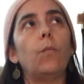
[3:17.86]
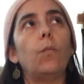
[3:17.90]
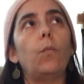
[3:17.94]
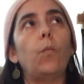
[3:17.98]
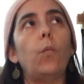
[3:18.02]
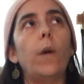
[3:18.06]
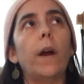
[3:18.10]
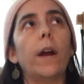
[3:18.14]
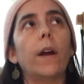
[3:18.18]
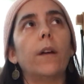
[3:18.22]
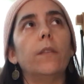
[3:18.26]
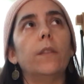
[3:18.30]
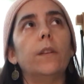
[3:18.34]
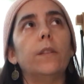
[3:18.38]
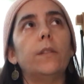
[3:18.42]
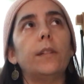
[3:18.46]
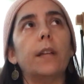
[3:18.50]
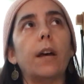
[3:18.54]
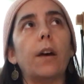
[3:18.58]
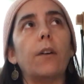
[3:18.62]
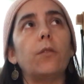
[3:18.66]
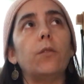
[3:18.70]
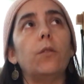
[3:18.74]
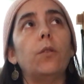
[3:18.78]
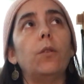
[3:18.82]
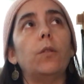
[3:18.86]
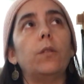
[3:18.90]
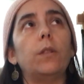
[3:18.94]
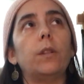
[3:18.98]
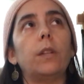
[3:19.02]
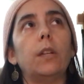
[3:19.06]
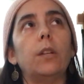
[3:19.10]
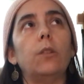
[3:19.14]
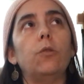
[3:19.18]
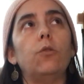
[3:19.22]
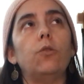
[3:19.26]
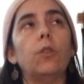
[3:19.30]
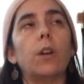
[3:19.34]
where the south node is
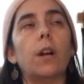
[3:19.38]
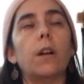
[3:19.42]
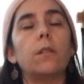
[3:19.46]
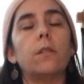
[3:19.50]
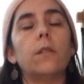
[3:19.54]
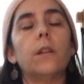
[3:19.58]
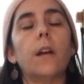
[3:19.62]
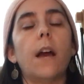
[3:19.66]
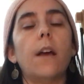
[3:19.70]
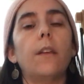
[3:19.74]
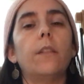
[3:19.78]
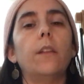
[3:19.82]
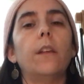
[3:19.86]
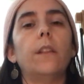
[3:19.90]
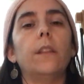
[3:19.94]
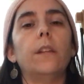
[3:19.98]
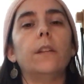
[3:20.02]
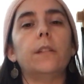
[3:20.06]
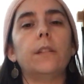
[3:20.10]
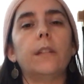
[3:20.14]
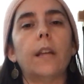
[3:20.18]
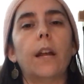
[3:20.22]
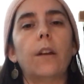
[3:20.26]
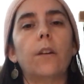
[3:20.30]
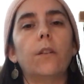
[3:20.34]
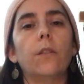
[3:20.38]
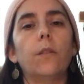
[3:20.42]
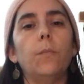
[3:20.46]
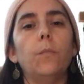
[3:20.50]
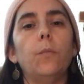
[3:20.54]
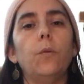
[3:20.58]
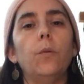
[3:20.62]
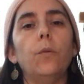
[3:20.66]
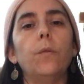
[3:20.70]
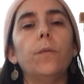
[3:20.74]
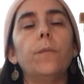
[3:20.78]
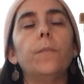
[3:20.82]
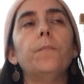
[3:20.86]
conjunct either the sun or the
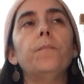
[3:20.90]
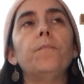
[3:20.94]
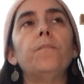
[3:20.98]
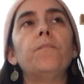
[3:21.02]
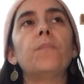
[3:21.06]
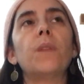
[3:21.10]
moon,